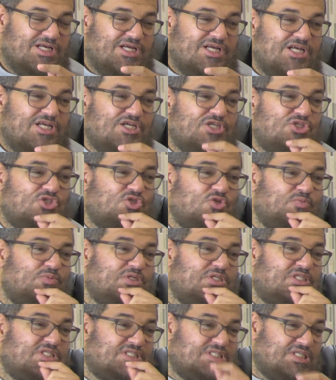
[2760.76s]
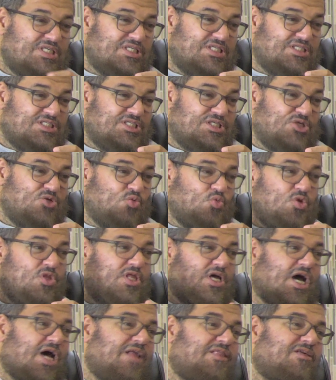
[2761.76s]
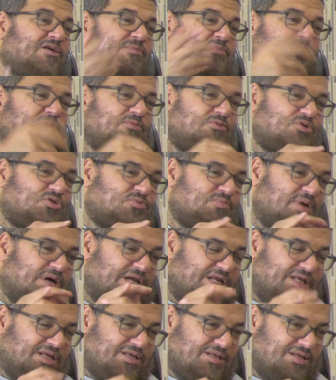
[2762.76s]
is to be stingy with other people's money.